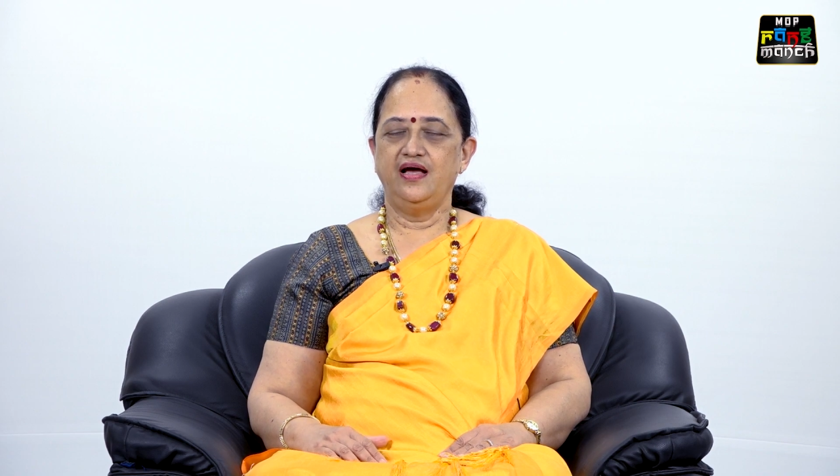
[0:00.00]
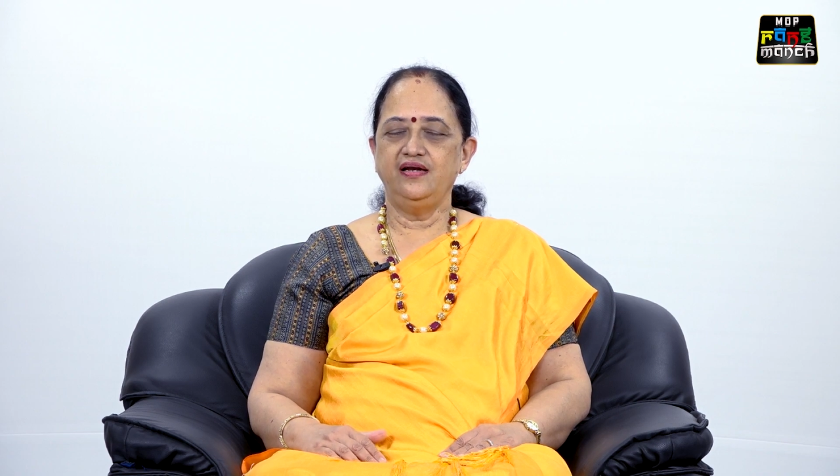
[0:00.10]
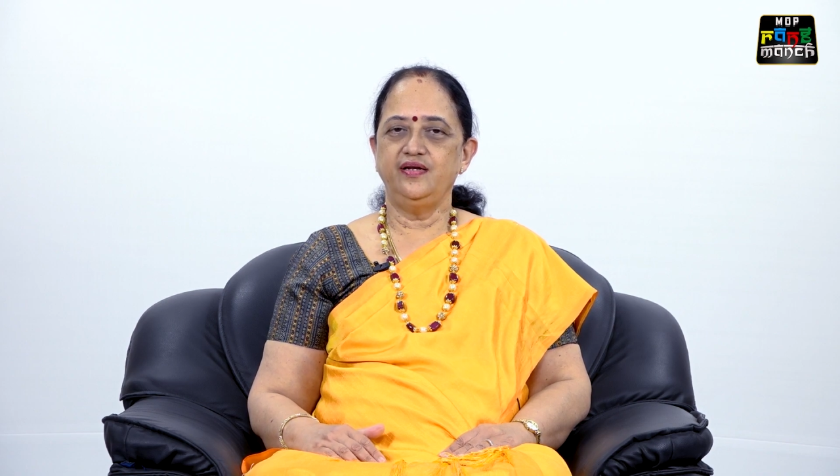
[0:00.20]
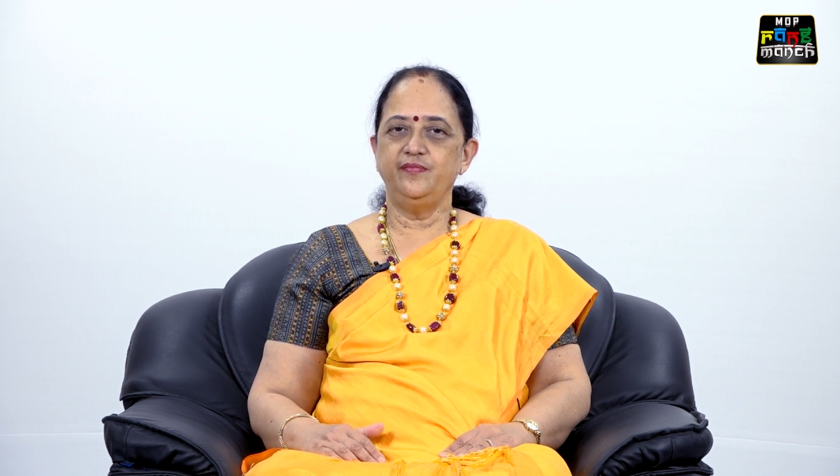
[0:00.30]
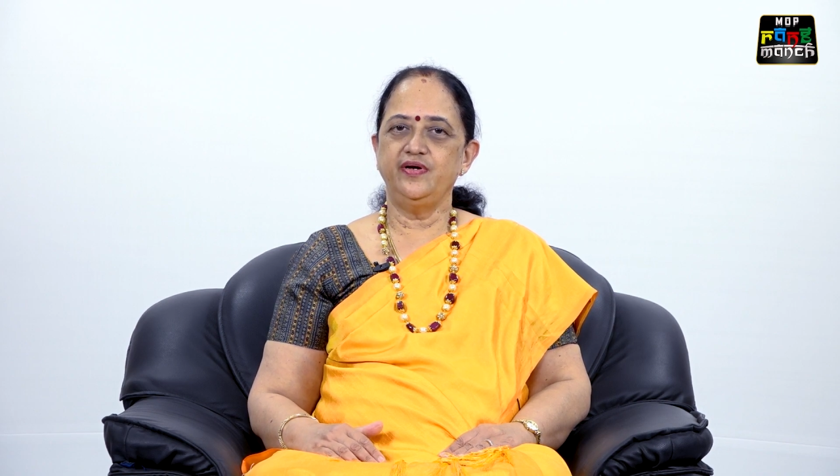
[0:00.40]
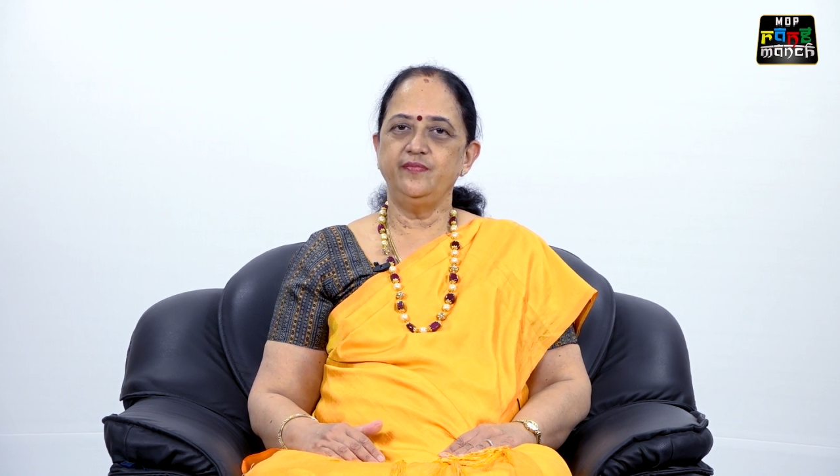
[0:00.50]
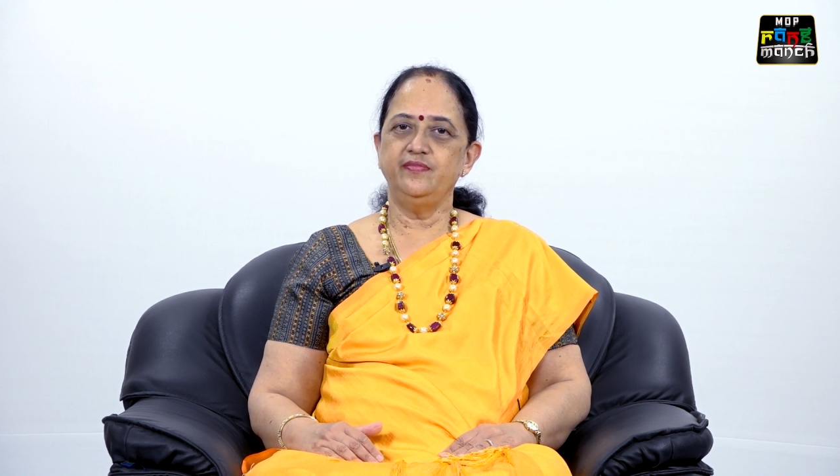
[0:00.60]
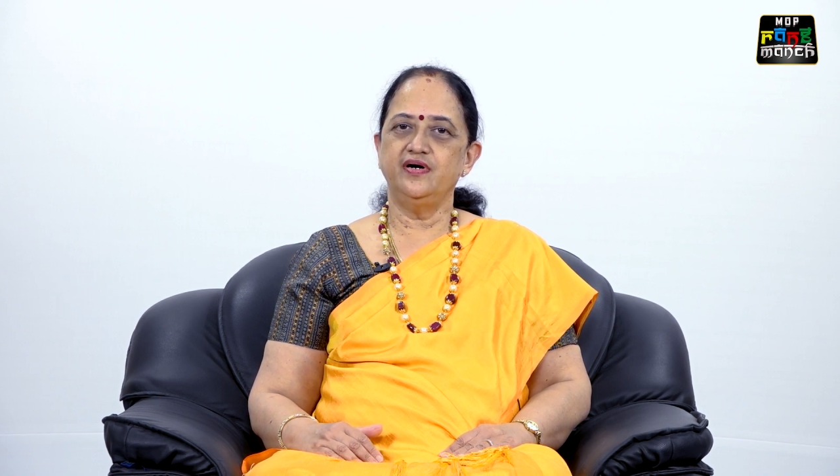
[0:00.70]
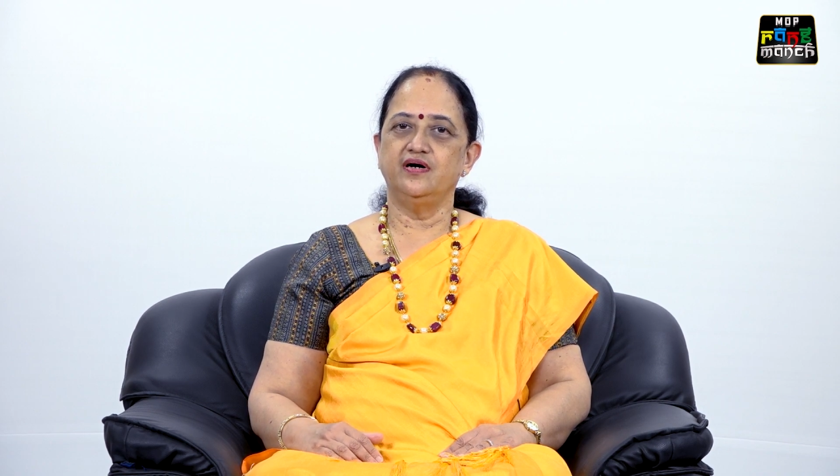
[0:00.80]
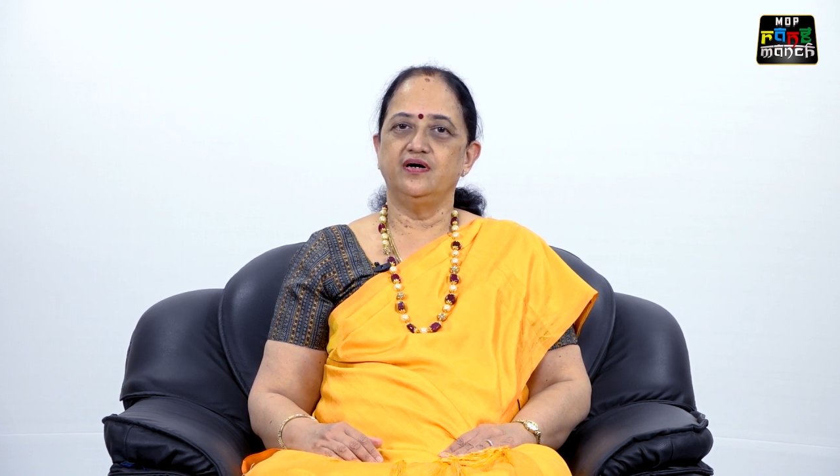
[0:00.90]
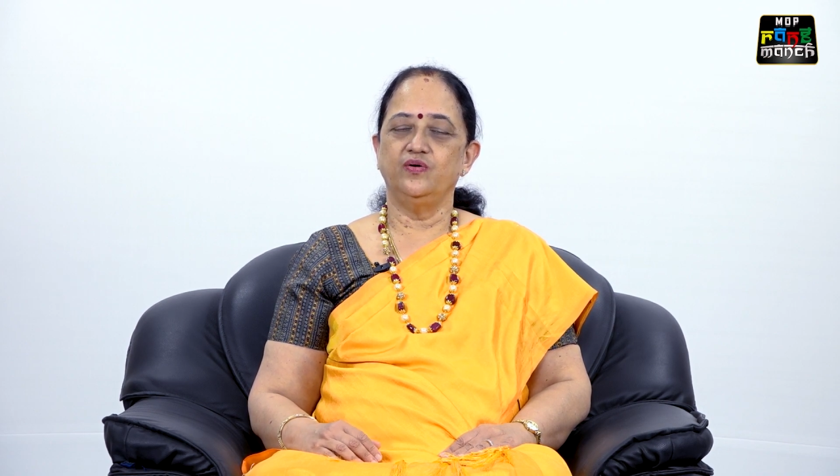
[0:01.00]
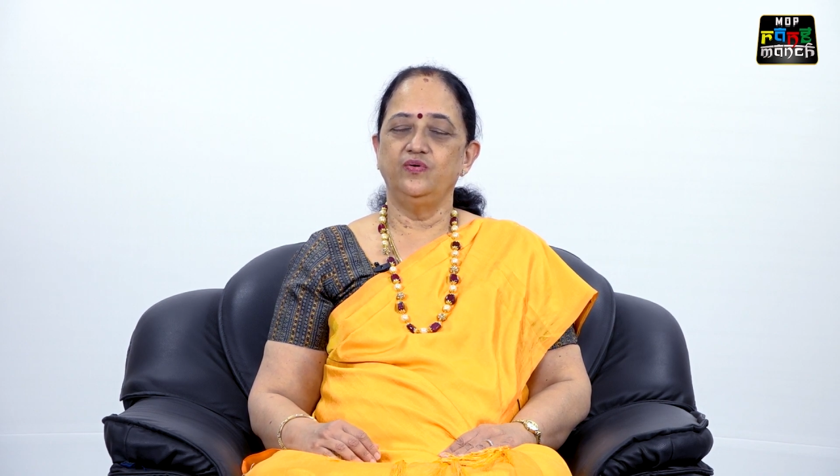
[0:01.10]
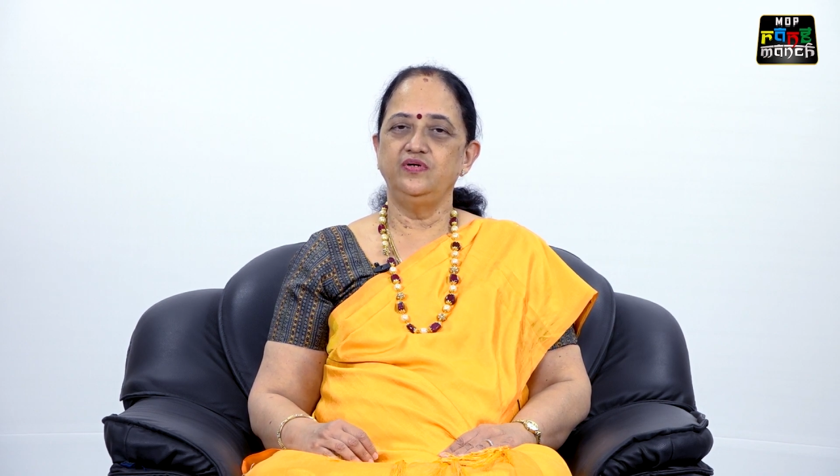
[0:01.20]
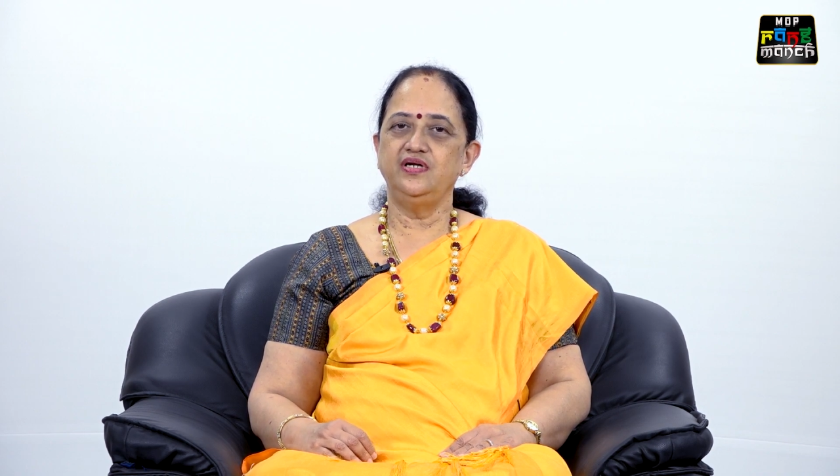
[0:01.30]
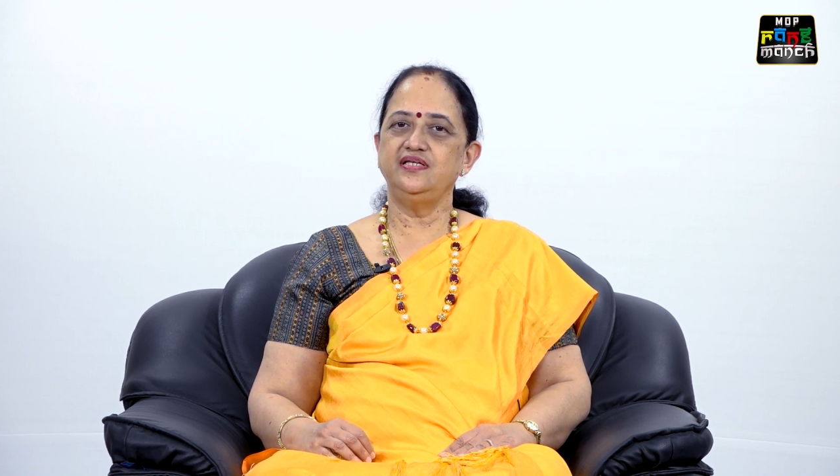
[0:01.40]
and remember
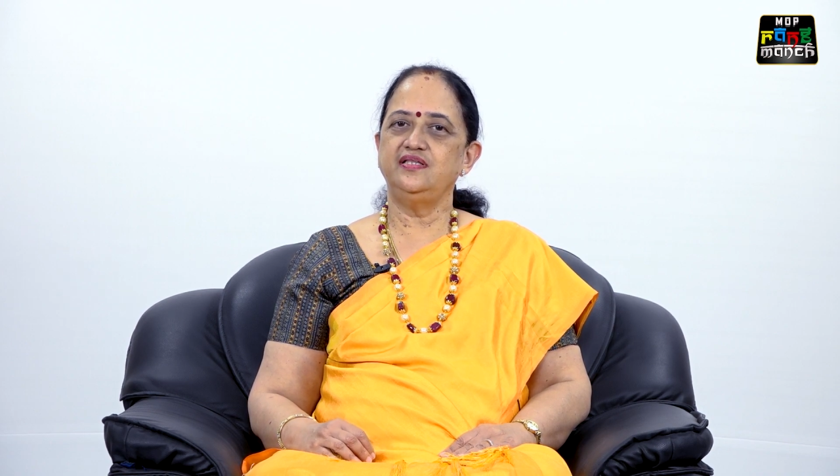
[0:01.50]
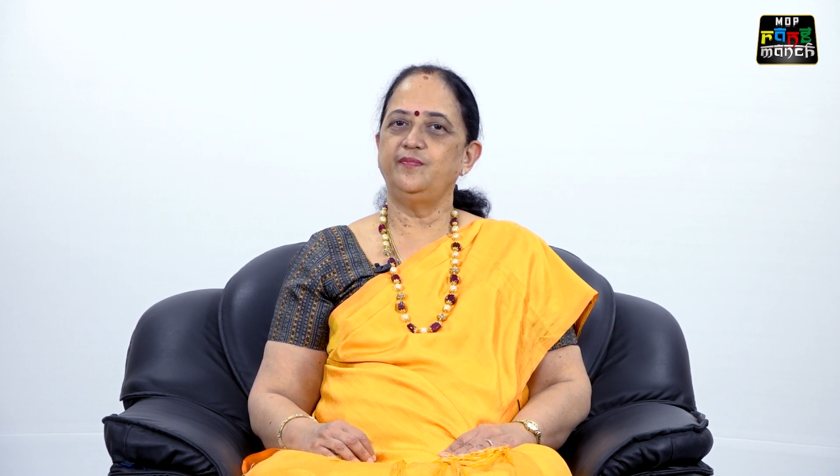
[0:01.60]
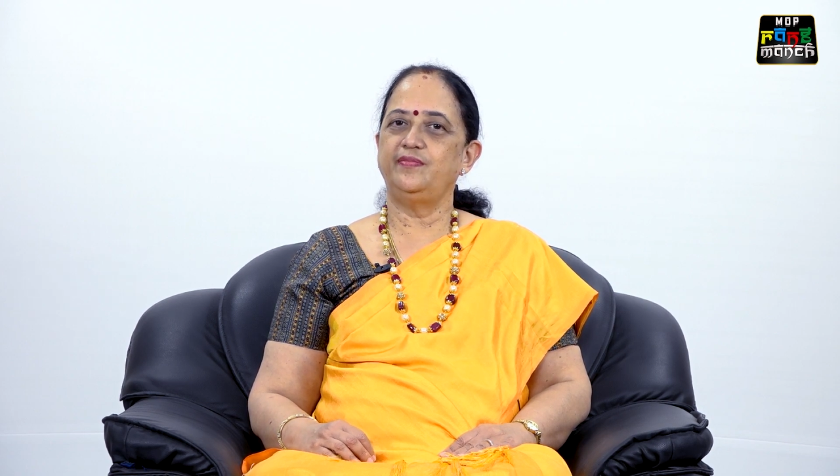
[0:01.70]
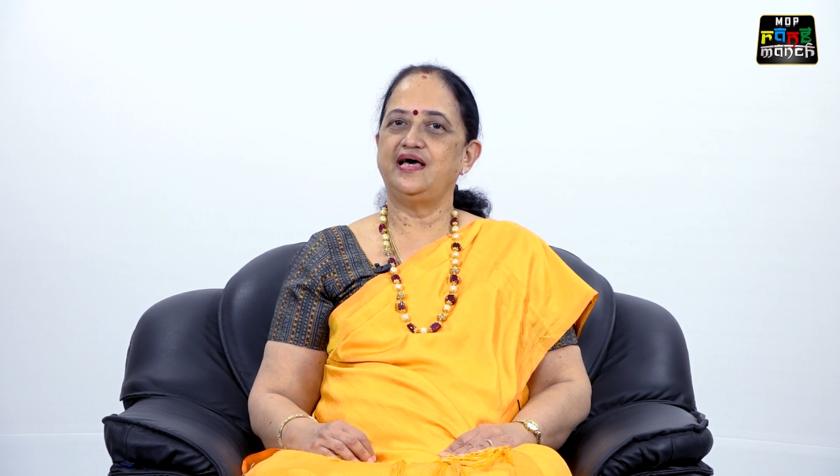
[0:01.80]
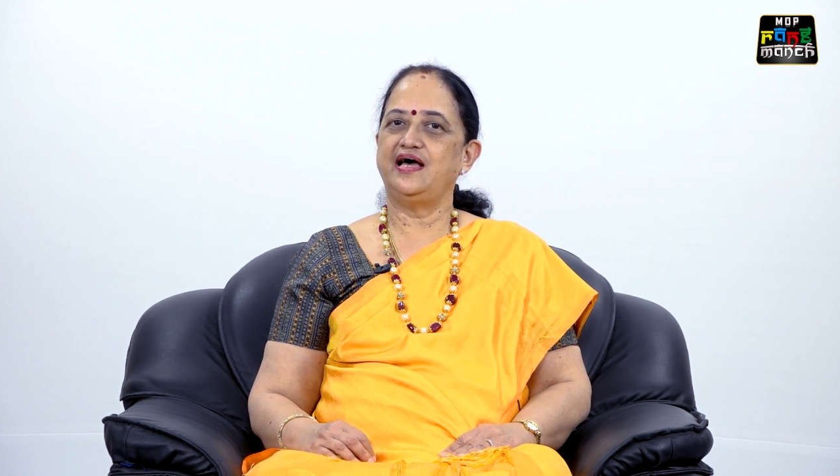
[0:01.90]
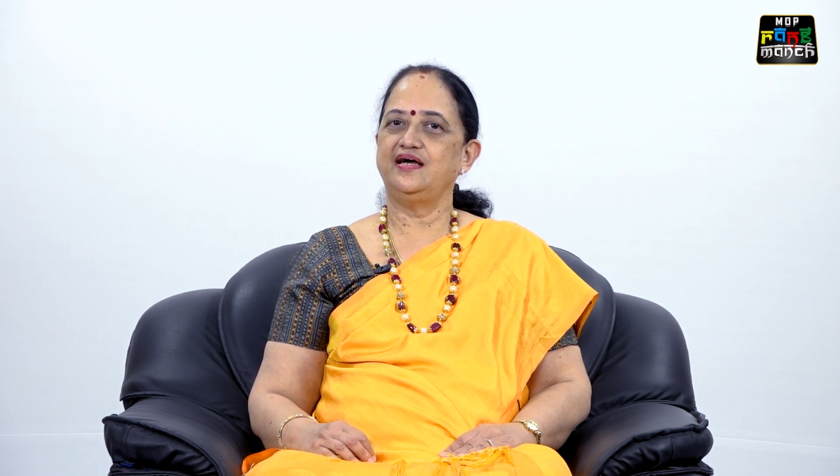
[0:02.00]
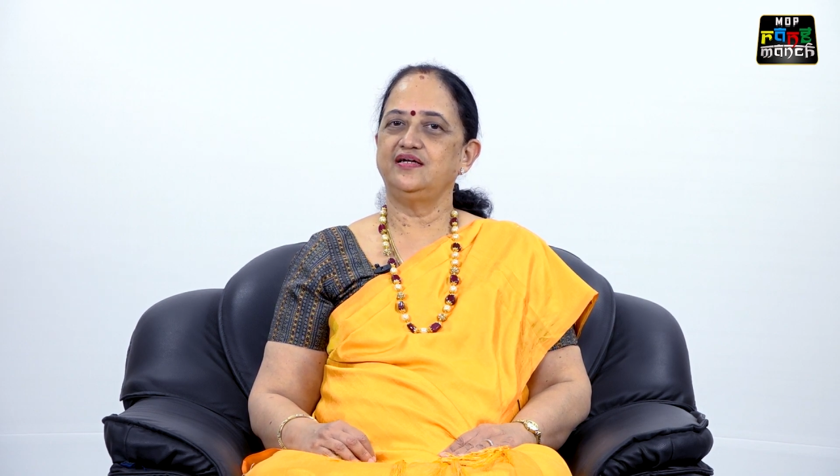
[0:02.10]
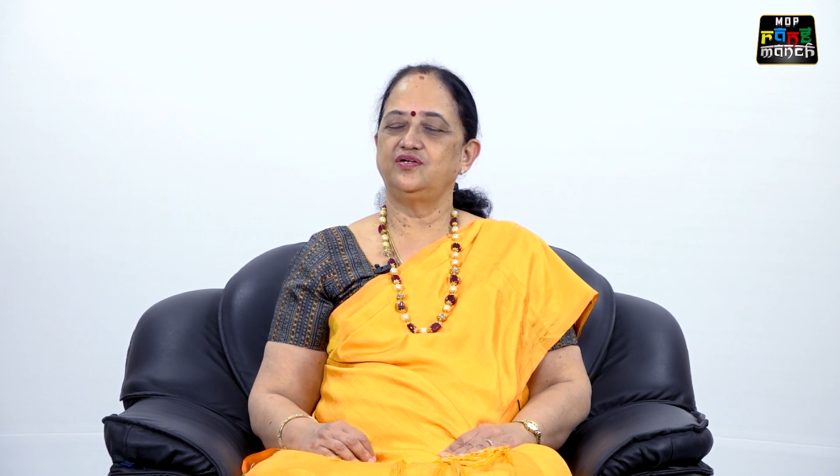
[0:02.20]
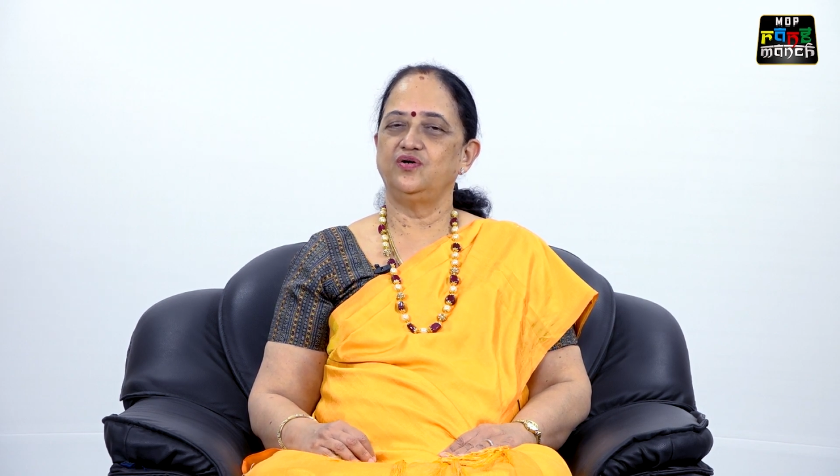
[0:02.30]
only the black